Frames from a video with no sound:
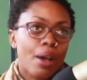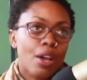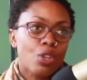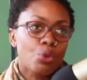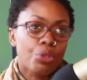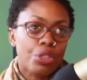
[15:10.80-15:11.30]

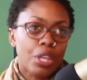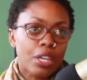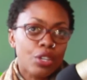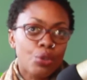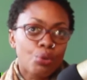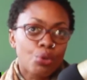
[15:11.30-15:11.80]
you
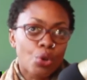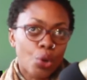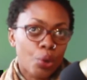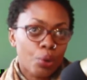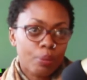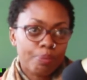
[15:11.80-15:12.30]
think you
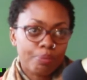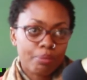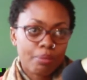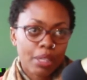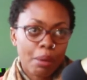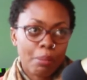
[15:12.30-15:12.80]
know,
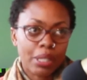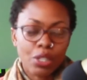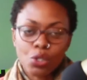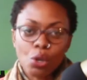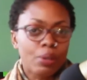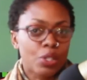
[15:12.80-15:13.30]
but
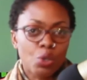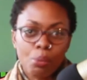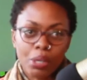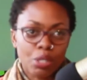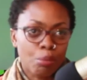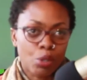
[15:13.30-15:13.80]
there's always so
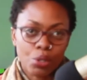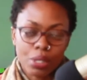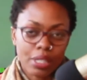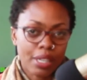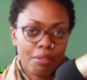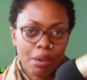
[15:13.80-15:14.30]
much more to
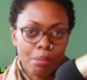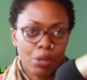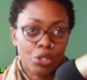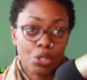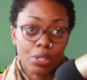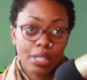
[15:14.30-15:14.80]
discover
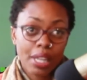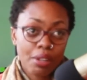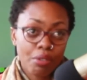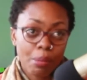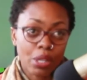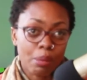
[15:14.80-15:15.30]
about yourself,
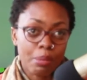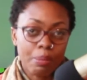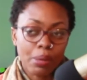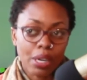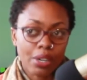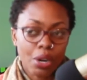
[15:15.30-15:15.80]
about the
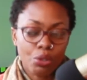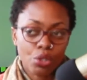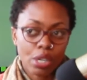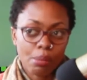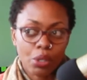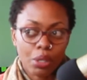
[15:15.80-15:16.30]
people around you,
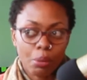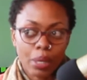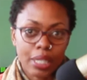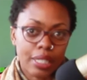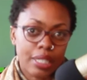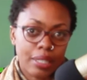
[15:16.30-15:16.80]
and about the
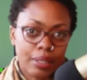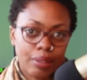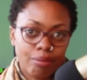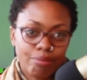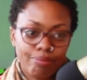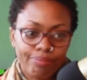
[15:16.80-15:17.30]
world.
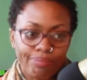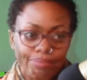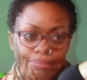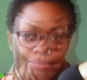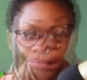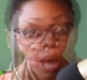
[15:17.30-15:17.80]

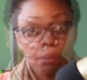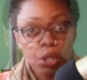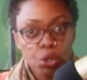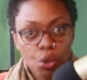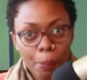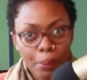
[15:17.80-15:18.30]
I'm
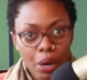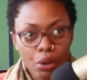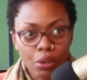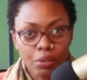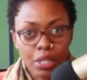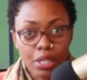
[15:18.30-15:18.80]
so proud
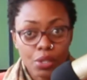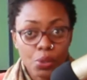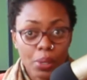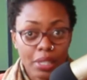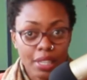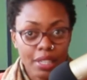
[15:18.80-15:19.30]
of this and so
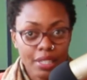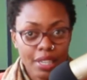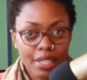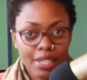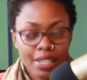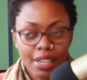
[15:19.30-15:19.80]
excited.